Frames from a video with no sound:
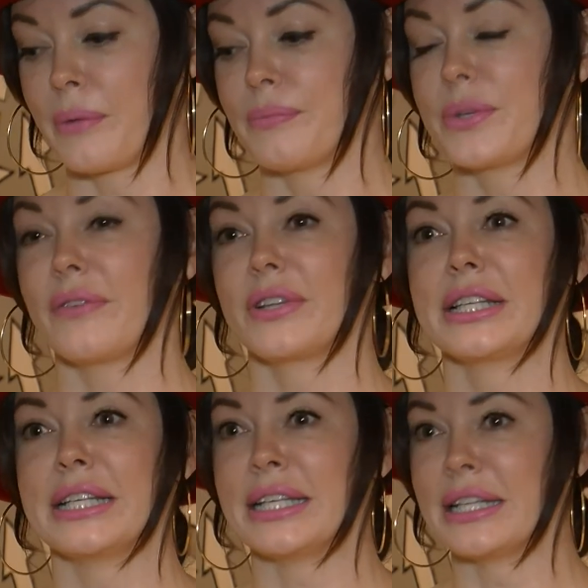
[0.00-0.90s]
David
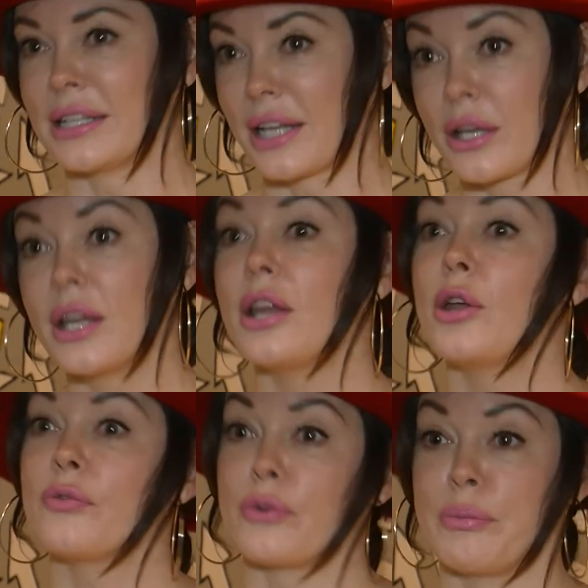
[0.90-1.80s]
Lean. Like,
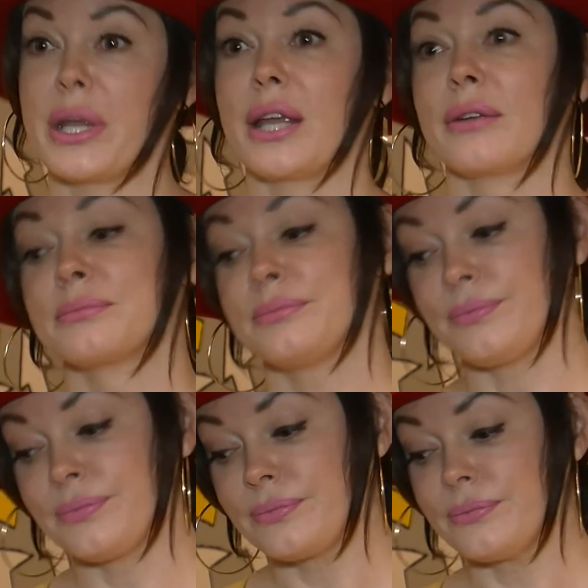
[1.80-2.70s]
for me,
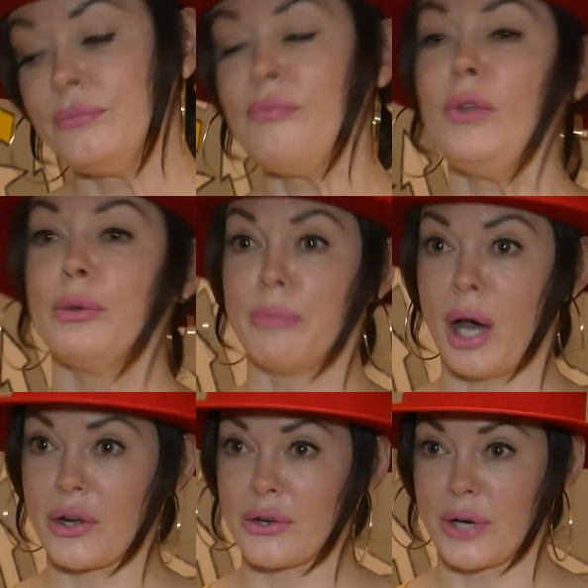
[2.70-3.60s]

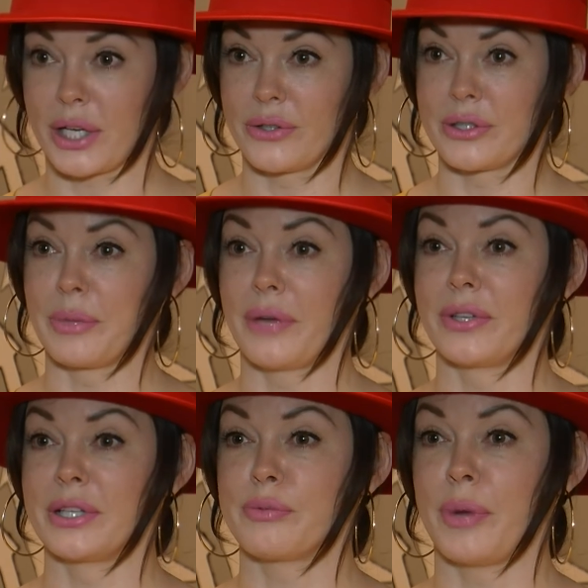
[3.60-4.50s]
modern directors I'm heavily
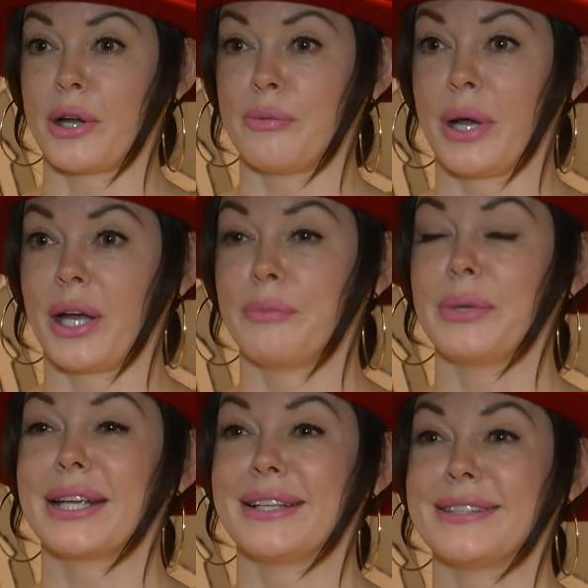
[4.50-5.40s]
inspired by
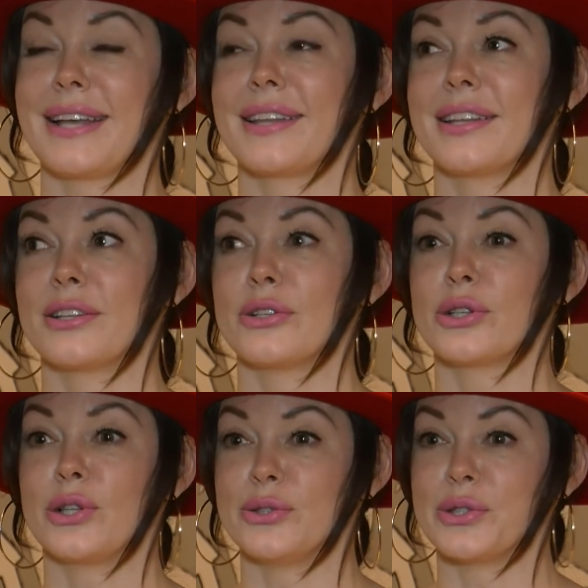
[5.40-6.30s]
because I think they're the
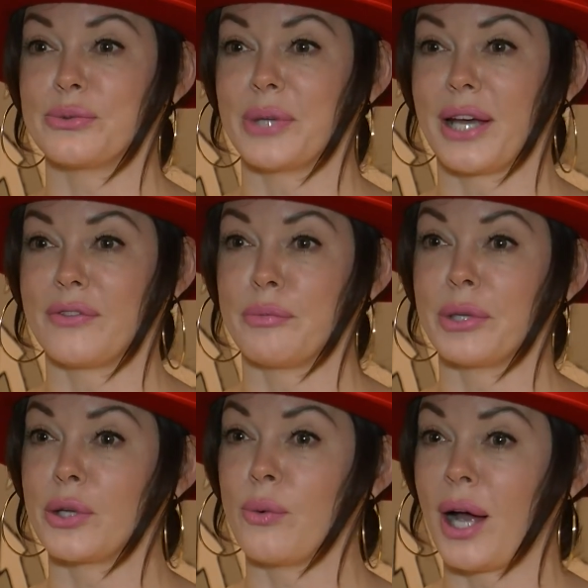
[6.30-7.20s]
closest we have to
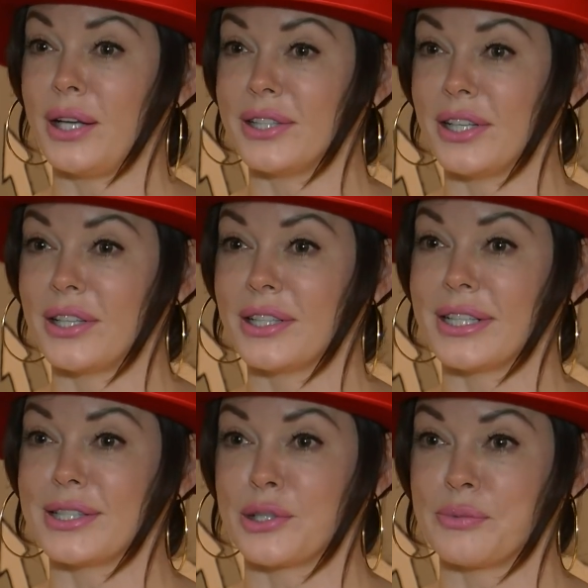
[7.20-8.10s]
Billy Wilder
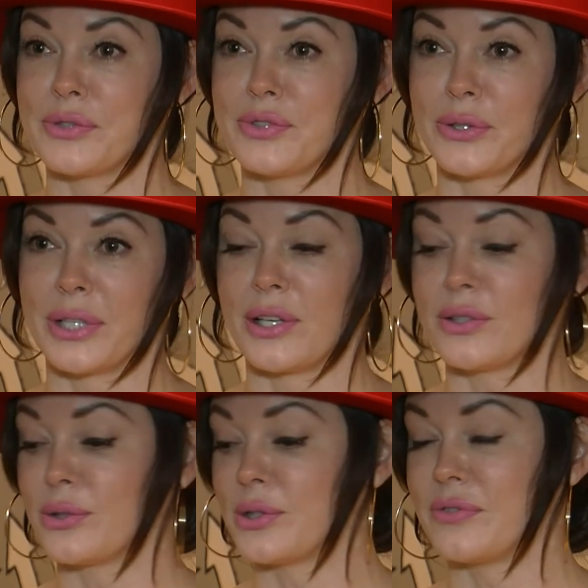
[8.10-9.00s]
in terms of doing all
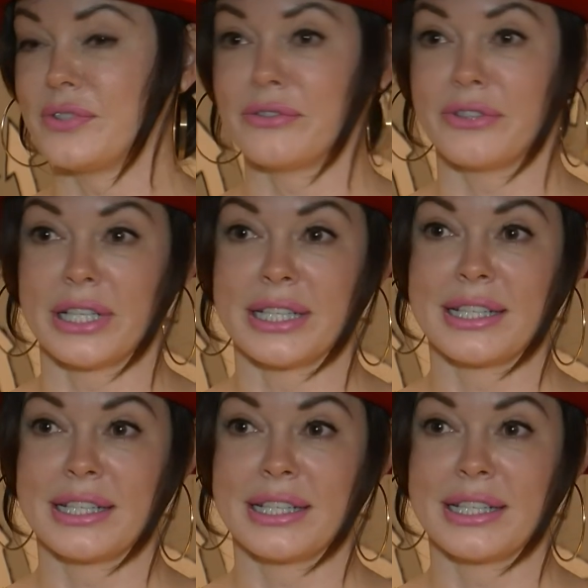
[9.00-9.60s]
sorts of different